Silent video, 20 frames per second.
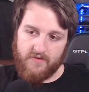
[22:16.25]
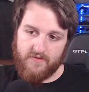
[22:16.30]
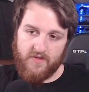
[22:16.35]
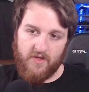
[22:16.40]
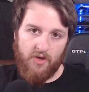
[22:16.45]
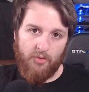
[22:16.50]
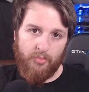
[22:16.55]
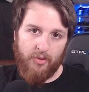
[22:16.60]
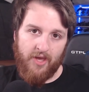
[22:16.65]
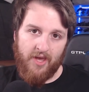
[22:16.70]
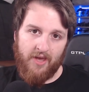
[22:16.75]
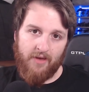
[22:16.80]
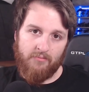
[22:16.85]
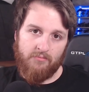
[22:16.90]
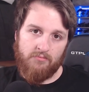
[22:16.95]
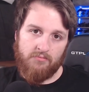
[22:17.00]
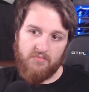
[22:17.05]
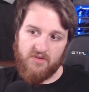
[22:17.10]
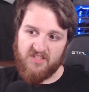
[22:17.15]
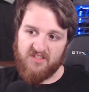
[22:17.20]
It's 2
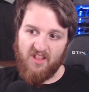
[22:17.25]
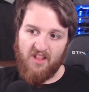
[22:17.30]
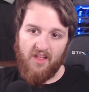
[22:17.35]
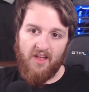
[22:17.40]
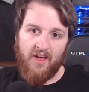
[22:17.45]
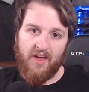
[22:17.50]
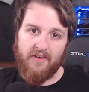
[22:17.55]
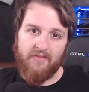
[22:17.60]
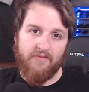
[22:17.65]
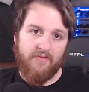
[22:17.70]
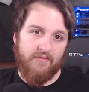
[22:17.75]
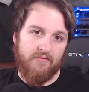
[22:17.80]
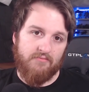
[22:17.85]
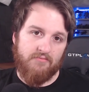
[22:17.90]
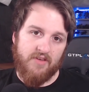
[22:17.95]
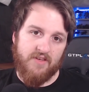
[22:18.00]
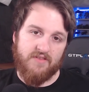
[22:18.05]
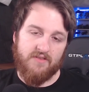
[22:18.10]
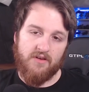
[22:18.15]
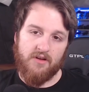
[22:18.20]
PM, it's live.
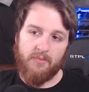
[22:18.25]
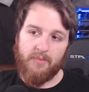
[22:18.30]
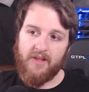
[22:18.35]
It's going to